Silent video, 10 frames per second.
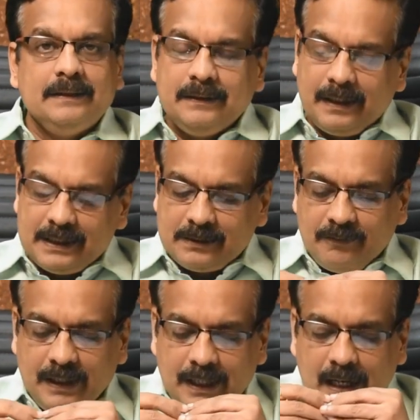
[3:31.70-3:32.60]
there is
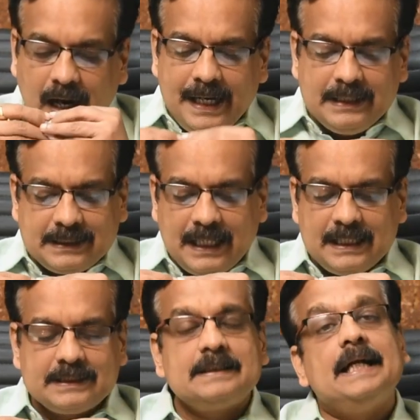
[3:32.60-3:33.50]
very high
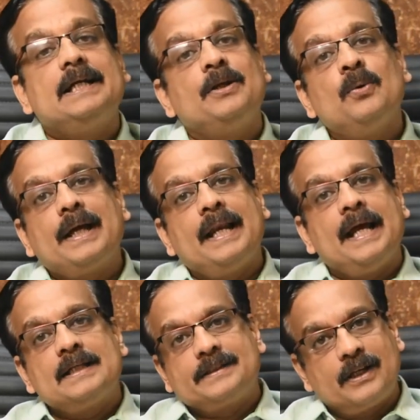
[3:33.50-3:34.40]
chance that you can
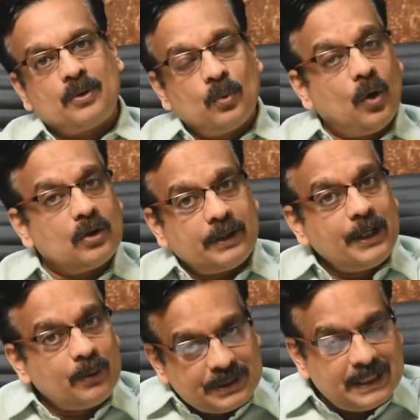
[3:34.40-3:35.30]
answer 2 or 3
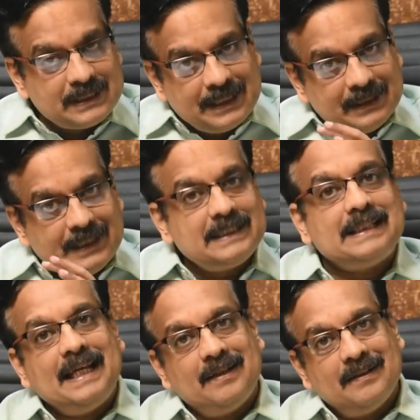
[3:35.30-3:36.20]
questions in
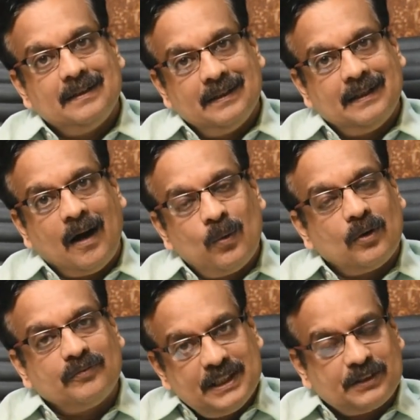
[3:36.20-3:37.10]
this out
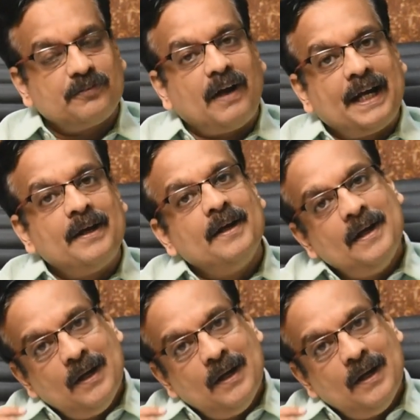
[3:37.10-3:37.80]
of this 5